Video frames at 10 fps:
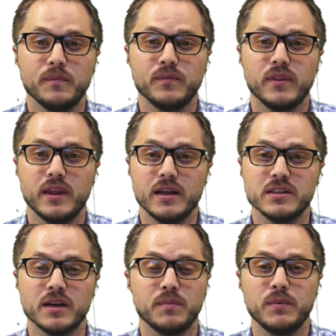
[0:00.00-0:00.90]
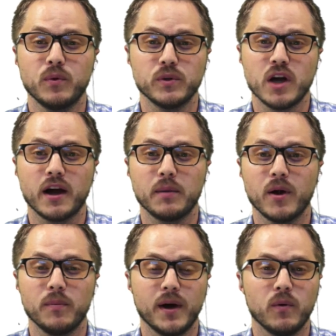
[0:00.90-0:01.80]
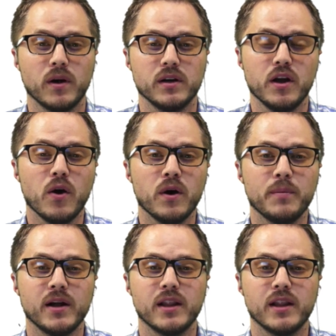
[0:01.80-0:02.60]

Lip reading: things that people were talking about or might want to know about